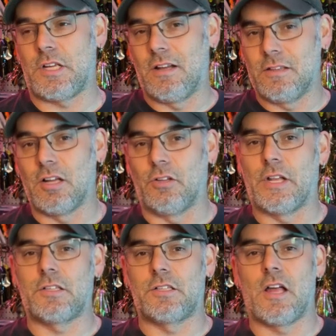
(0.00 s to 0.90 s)
And until
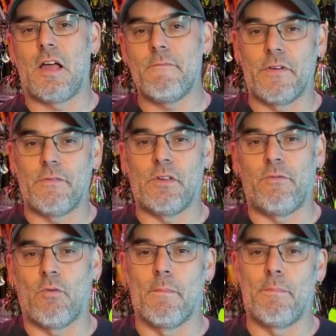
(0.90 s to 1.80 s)
next time,
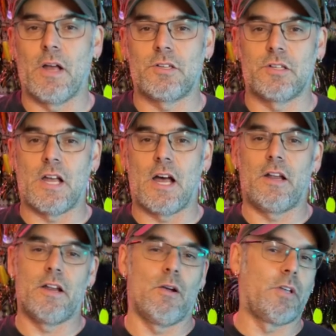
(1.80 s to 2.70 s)
54 Bus is out of here.